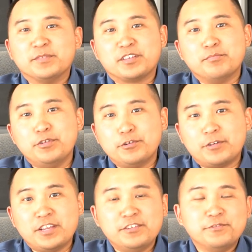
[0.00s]
The
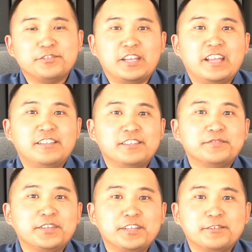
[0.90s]
computer I use to edit these
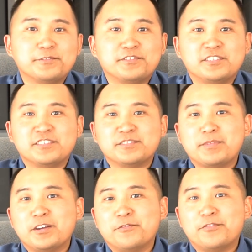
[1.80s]
videos is
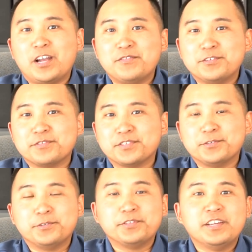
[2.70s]
about five years
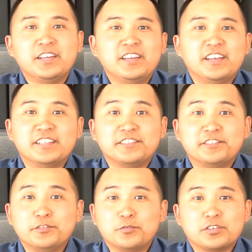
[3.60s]
old and
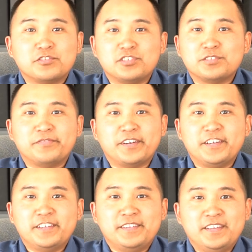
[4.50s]
still works just
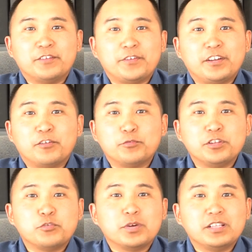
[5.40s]
fine. I found out
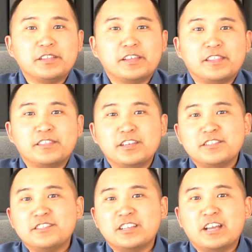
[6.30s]
really quickly that
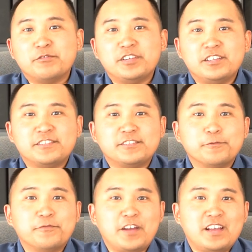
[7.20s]
things get outdated
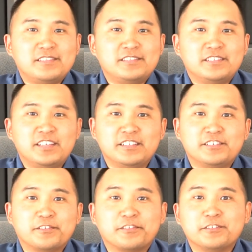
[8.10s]
so fast and they
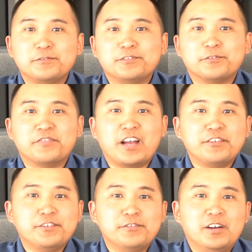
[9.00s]
start to lose their
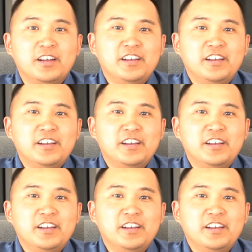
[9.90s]
value.